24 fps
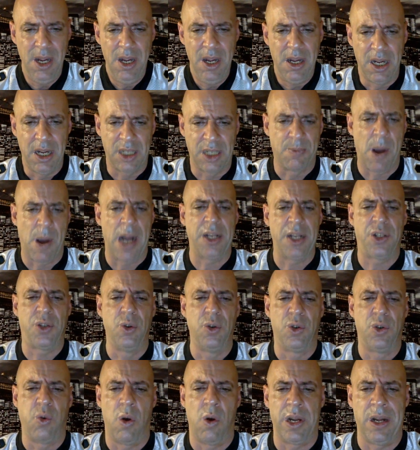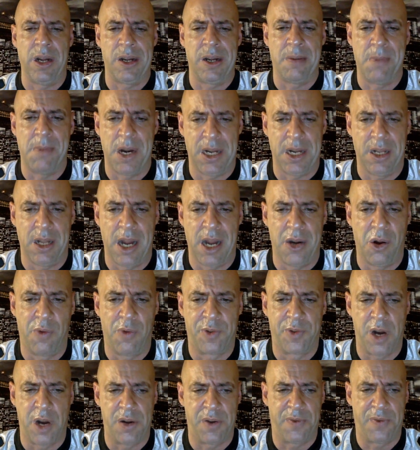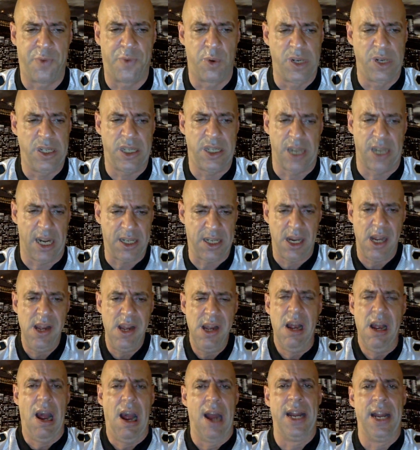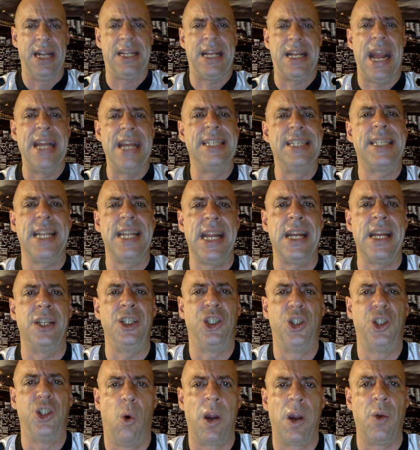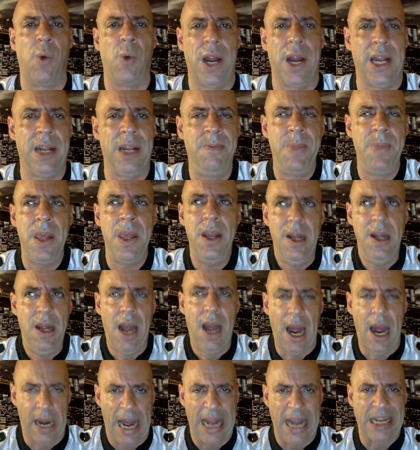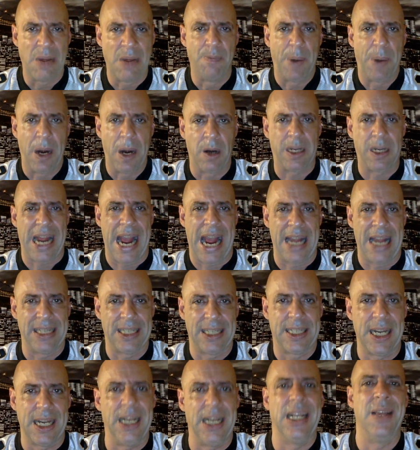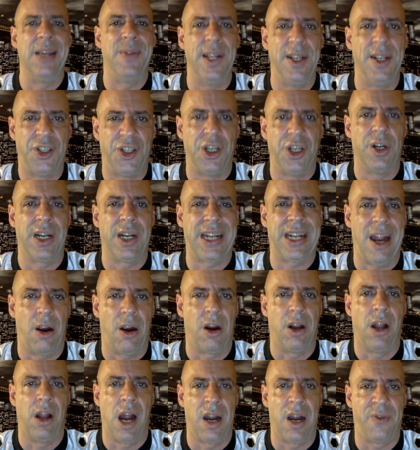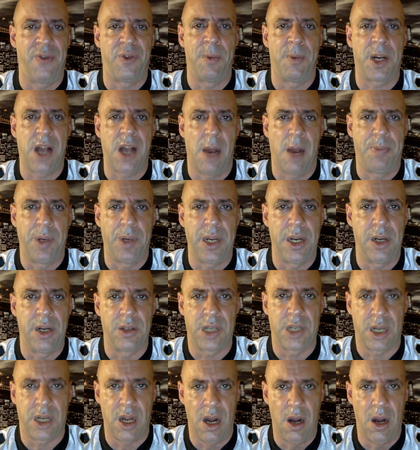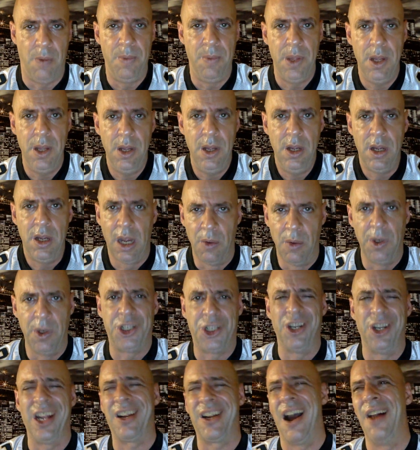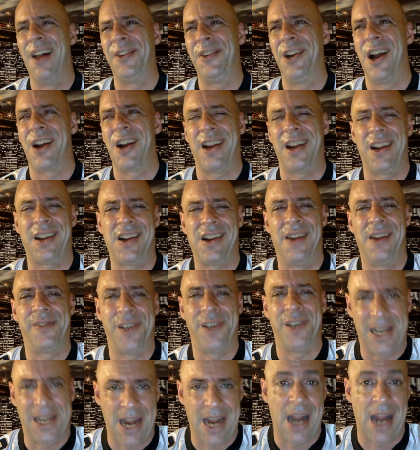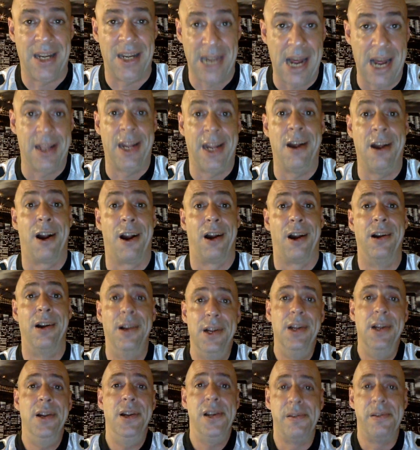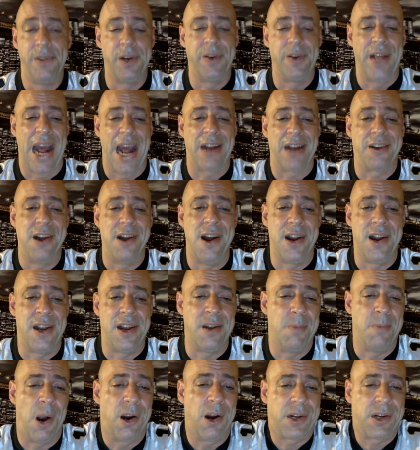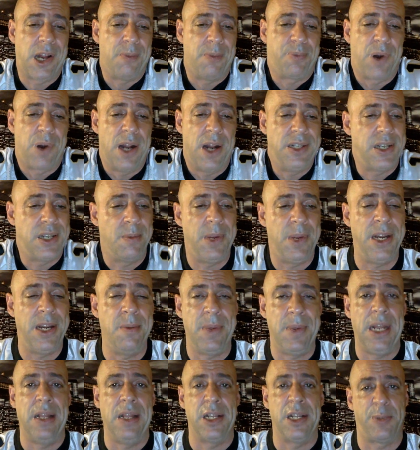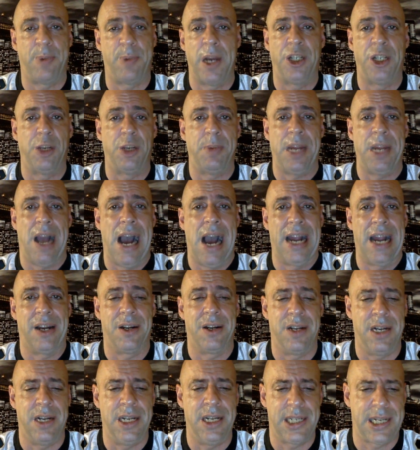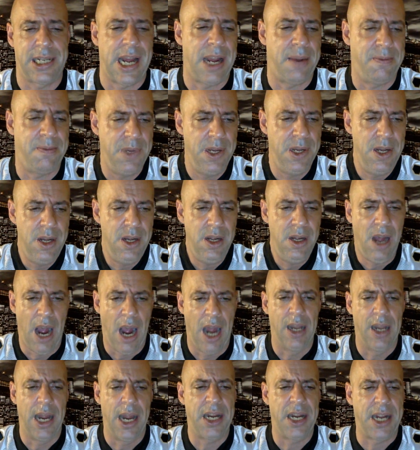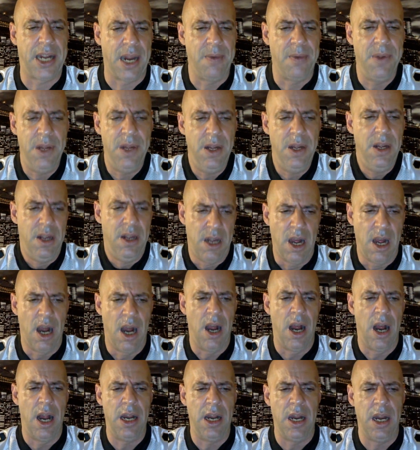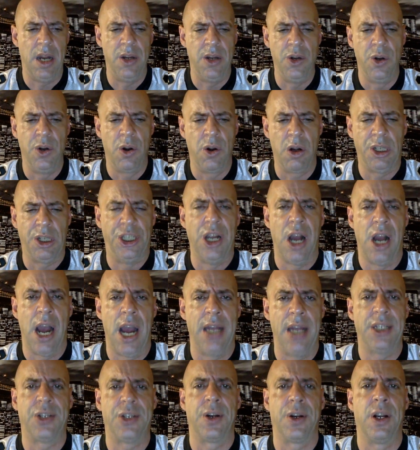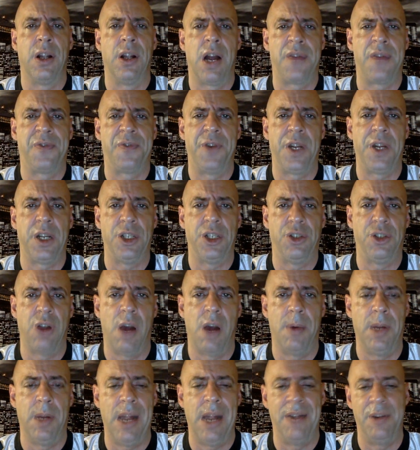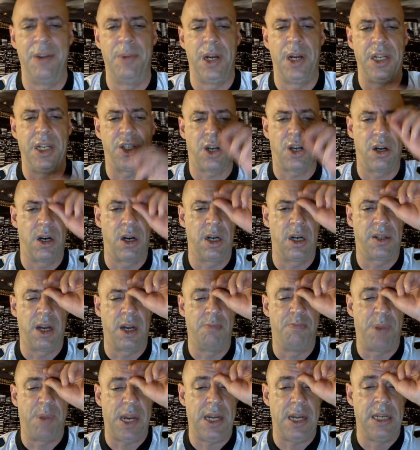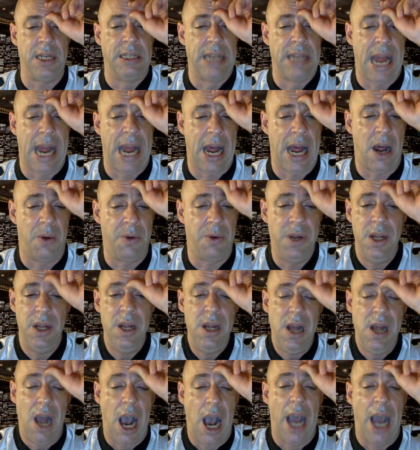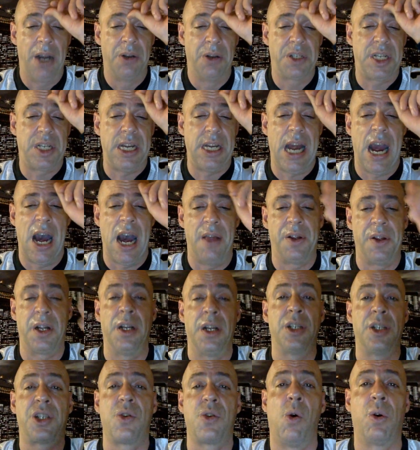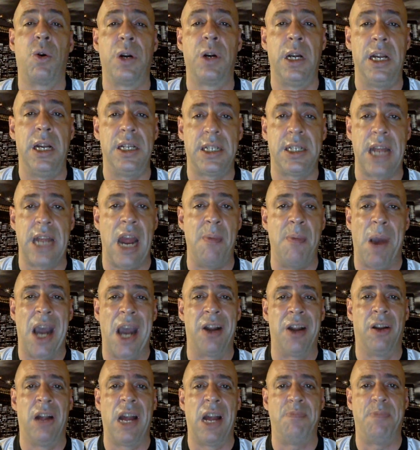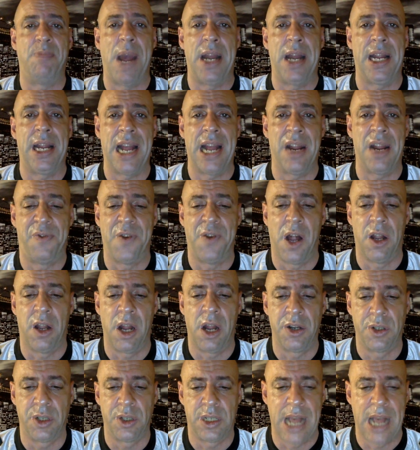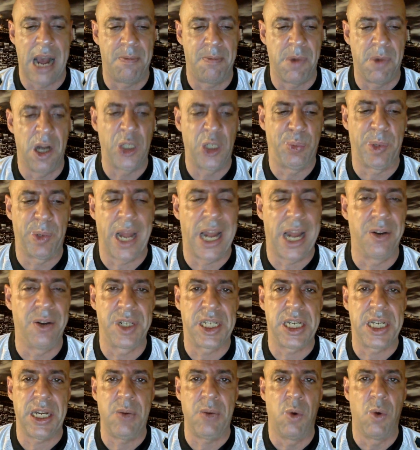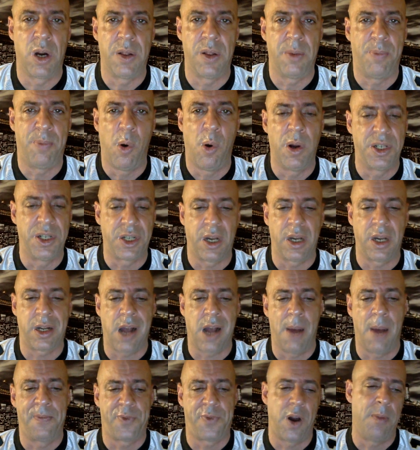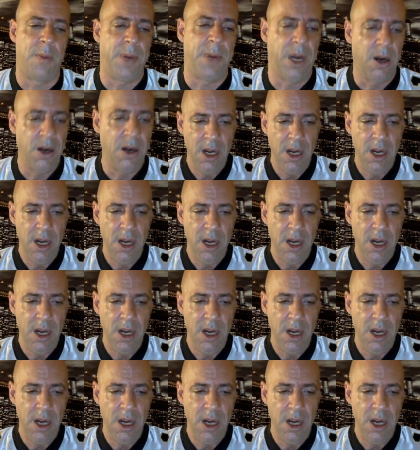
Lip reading: It's minus 220 on the money line, over under 46. I think KC enjoy winning. And I compared Kansas City of this year to Carolina from a couple of years ago, in which you're like, they're not going to cover again. Yeah, they are. They're that good. And the market price, to me, the spread should be higher in this game. I like it. New York Giants are in a lot of freaking trouble. Everybody's hurt. They're beaten down. I don't see how they're going to score in this game. I don't like betting NFL unders that much, but I don't see where the points are going to come from here.